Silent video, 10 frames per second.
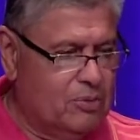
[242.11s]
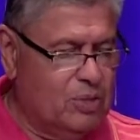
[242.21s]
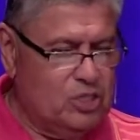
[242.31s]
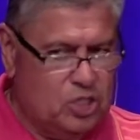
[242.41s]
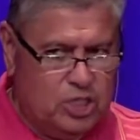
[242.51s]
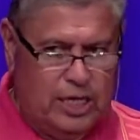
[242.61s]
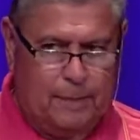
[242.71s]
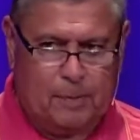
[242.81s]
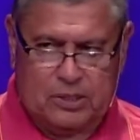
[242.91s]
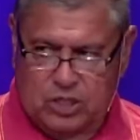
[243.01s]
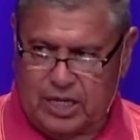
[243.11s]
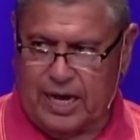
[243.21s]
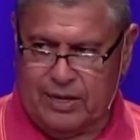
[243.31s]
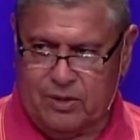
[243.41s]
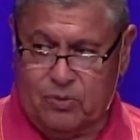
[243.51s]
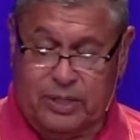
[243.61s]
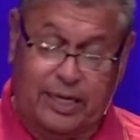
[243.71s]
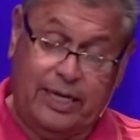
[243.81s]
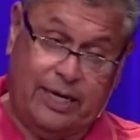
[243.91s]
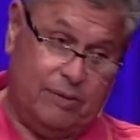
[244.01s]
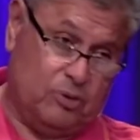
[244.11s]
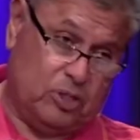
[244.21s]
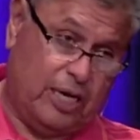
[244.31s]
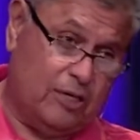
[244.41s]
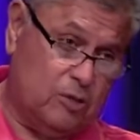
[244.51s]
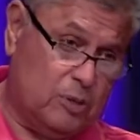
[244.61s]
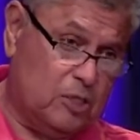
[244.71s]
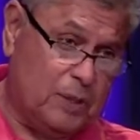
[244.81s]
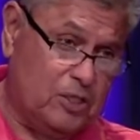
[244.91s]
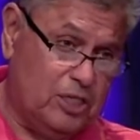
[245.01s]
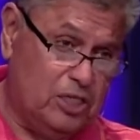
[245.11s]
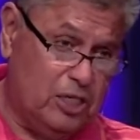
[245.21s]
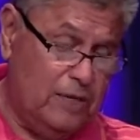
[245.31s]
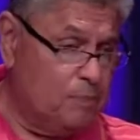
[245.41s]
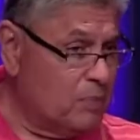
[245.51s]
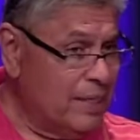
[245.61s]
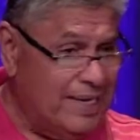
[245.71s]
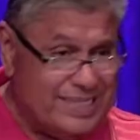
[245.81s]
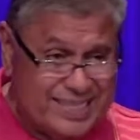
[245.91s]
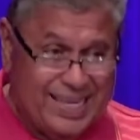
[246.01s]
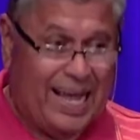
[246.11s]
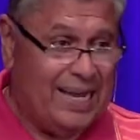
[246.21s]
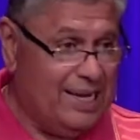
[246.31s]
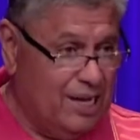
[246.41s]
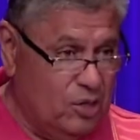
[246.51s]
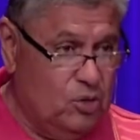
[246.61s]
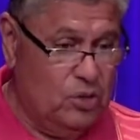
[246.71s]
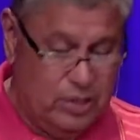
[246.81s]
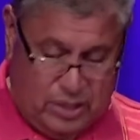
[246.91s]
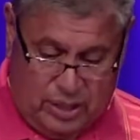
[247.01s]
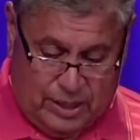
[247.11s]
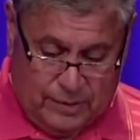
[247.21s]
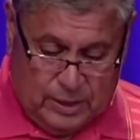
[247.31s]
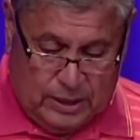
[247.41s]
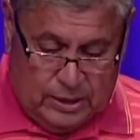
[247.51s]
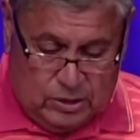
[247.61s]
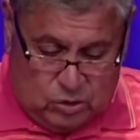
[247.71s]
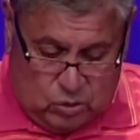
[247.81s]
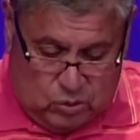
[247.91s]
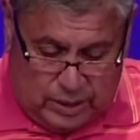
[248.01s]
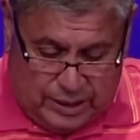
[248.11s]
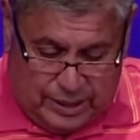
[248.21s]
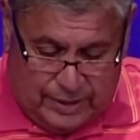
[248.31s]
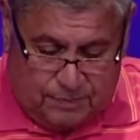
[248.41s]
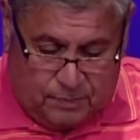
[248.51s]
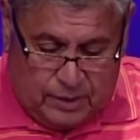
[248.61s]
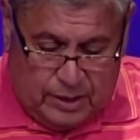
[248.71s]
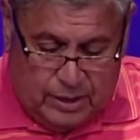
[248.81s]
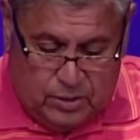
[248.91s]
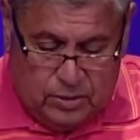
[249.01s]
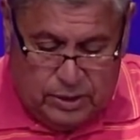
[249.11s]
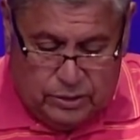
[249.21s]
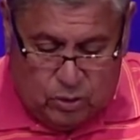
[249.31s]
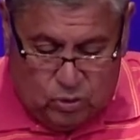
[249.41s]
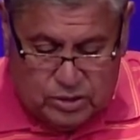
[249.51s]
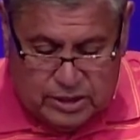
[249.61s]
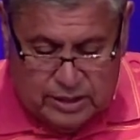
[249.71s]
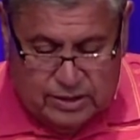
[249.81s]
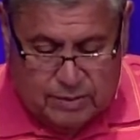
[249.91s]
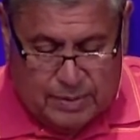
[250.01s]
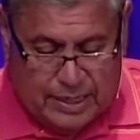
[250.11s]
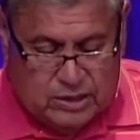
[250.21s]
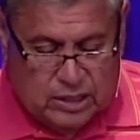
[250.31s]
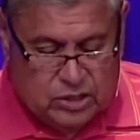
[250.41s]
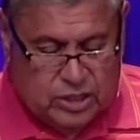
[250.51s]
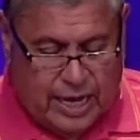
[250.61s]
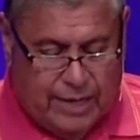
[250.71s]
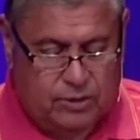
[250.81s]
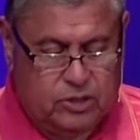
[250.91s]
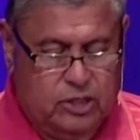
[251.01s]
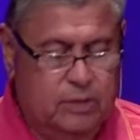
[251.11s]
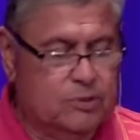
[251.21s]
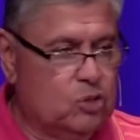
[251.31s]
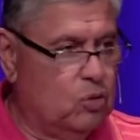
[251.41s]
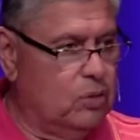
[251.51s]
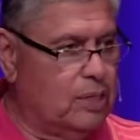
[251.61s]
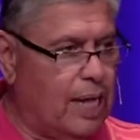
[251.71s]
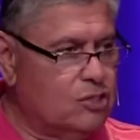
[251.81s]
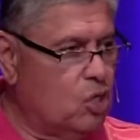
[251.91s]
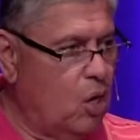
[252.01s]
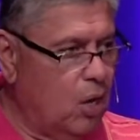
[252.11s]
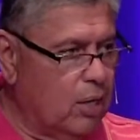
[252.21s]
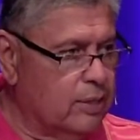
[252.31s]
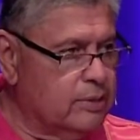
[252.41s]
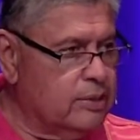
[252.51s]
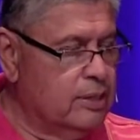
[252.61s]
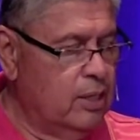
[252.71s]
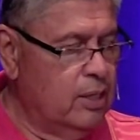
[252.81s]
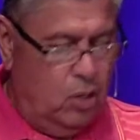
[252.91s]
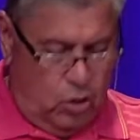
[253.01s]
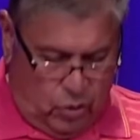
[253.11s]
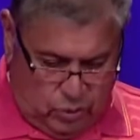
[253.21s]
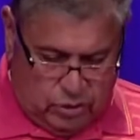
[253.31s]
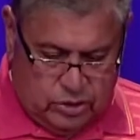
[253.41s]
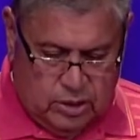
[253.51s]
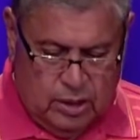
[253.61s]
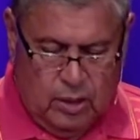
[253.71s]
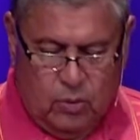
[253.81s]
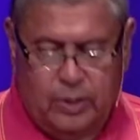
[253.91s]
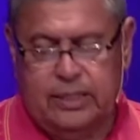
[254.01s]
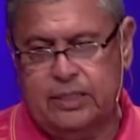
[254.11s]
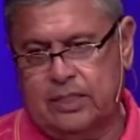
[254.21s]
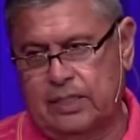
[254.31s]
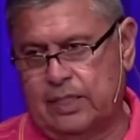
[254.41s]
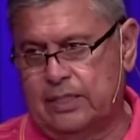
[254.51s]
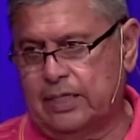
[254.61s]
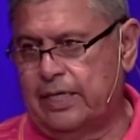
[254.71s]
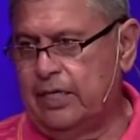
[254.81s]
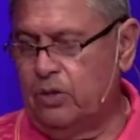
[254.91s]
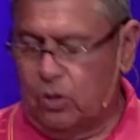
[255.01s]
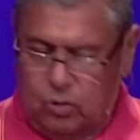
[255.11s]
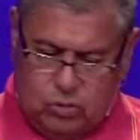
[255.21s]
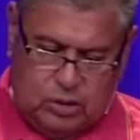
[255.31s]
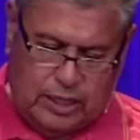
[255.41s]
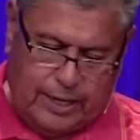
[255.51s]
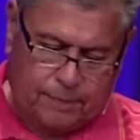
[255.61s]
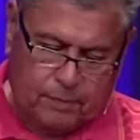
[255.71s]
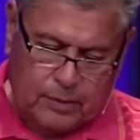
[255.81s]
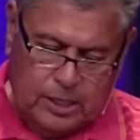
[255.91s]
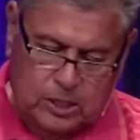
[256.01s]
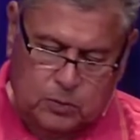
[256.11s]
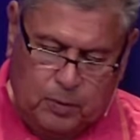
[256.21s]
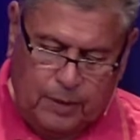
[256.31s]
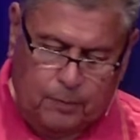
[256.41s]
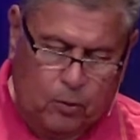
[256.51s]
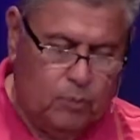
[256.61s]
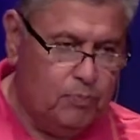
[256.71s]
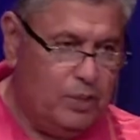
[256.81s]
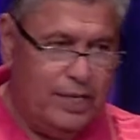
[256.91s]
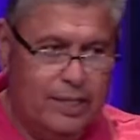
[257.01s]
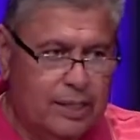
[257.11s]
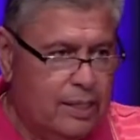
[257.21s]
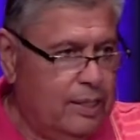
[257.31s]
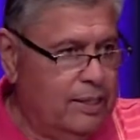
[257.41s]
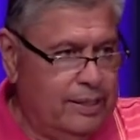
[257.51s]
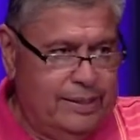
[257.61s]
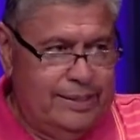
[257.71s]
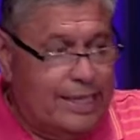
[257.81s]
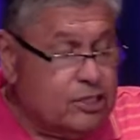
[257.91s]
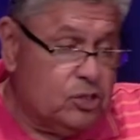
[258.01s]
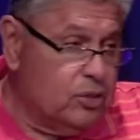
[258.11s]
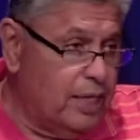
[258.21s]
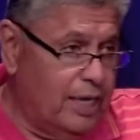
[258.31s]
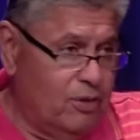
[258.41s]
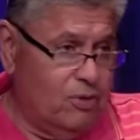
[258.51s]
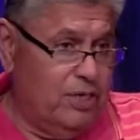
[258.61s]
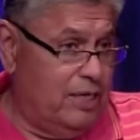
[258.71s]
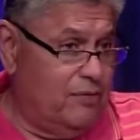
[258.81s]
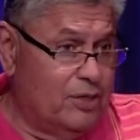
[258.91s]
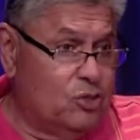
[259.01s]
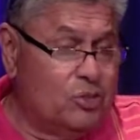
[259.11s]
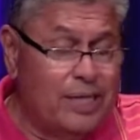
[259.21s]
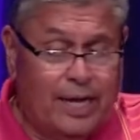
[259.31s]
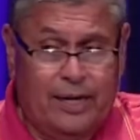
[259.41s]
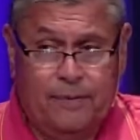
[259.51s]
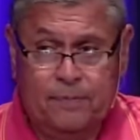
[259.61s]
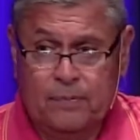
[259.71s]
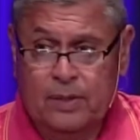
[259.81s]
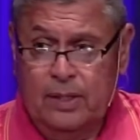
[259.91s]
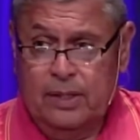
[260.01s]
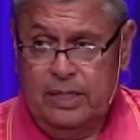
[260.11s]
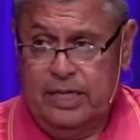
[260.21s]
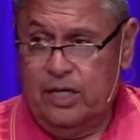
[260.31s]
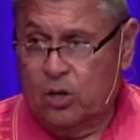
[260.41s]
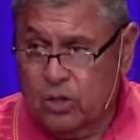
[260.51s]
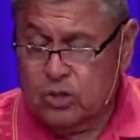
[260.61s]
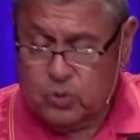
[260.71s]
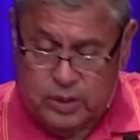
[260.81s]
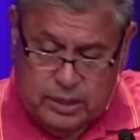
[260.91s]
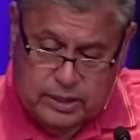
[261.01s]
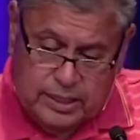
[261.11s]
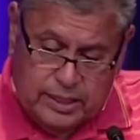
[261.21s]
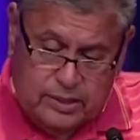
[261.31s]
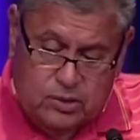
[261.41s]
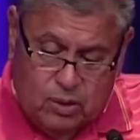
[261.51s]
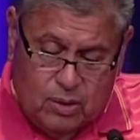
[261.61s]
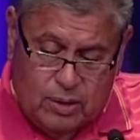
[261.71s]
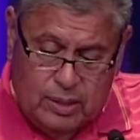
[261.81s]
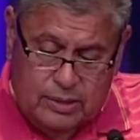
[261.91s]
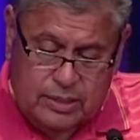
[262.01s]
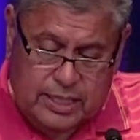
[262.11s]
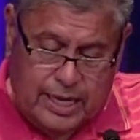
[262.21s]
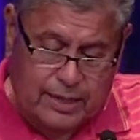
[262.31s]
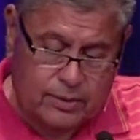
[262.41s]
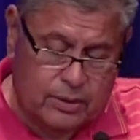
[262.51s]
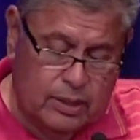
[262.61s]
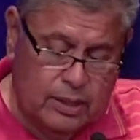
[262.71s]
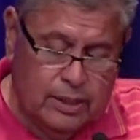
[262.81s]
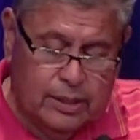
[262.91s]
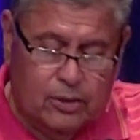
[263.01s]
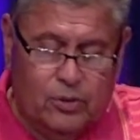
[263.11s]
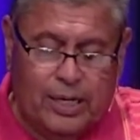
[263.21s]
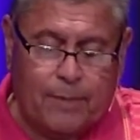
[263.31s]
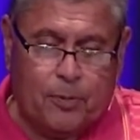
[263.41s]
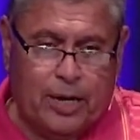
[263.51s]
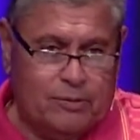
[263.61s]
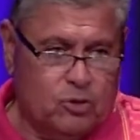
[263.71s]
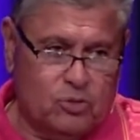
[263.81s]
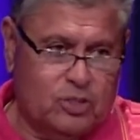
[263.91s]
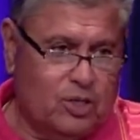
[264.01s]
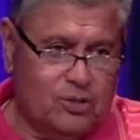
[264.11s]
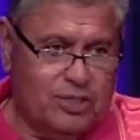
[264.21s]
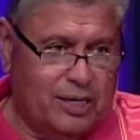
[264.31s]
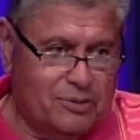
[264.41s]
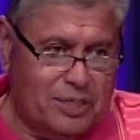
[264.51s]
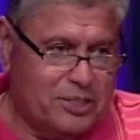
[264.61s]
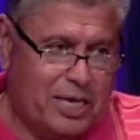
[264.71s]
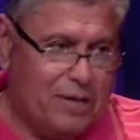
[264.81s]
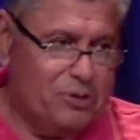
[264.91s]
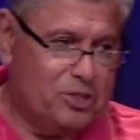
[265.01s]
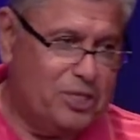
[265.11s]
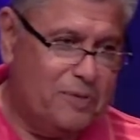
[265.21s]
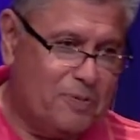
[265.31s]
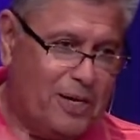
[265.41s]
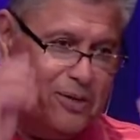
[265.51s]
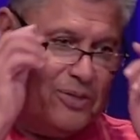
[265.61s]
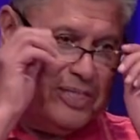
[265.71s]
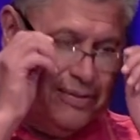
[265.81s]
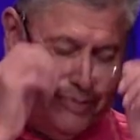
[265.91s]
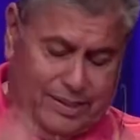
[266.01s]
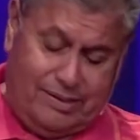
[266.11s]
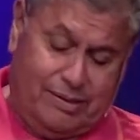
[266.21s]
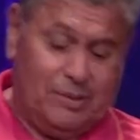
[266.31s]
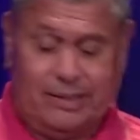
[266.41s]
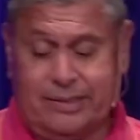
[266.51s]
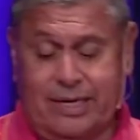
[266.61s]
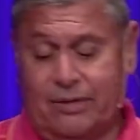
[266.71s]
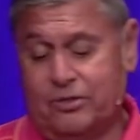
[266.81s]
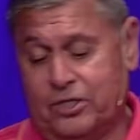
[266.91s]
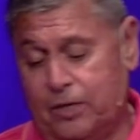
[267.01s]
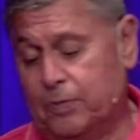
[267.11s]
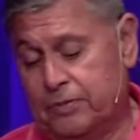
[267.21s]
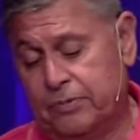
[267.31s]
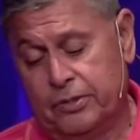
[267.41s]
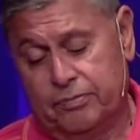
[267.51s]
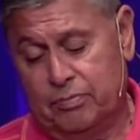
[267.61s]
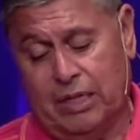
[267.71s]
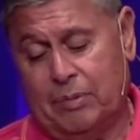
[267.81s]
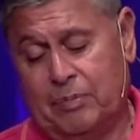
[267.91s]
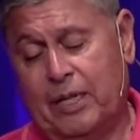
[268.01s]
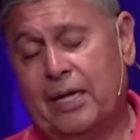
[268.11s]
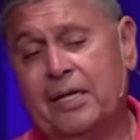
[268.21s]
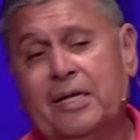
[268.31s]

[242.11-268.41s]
When sheep scatter, when any animal scatters, but especially sheep, it's not a good thing. So again, here, the Lord sees them as scattered sheep. So God's heart hurts when he sees and he knows that his people, be it yesterday or even today, he hurts when his kids are scattered. Now, you and I perhaps don't see ourselves as scattered sheep, right? You're saying, well, I'm not a scattered sheep and blah, blah, blah.